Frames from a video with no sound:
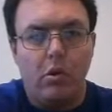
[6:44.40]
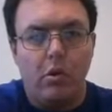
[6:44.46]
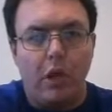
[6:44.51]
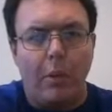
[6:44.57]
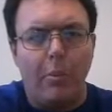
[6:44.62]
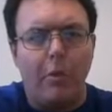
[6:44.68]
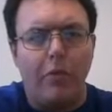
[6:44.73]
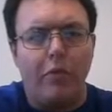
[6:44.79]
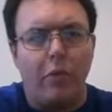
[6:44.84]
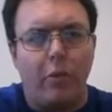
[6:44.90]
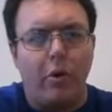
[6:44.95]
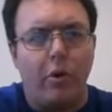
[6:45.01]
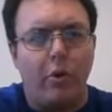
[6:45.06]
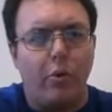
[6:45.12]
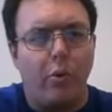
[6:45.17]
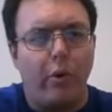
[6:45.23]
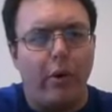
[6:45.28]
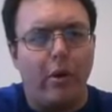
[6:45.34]
they moved
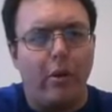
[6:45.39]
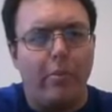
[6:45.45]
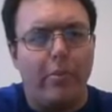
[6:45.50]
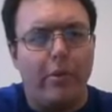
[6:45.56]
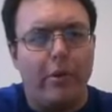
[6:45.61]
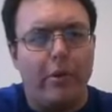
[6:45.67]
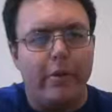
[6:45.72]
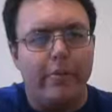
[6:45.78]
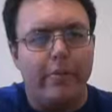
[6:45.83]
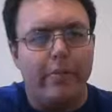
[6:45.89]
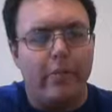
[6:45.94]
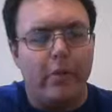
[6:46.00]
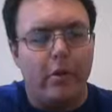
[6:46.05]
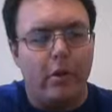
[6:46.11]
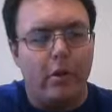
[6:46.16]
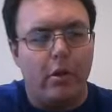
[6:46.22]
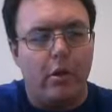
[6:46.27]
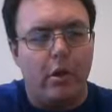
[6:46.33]
around quite a bit.
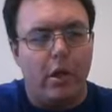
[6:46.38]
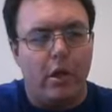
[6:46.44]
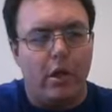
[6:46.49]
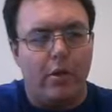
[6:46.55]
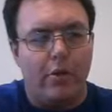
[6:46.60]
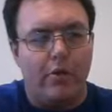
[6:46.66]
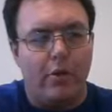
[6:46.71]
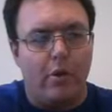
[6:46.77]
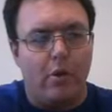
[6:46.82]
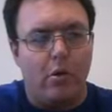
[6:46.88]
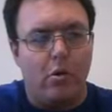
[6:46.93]
And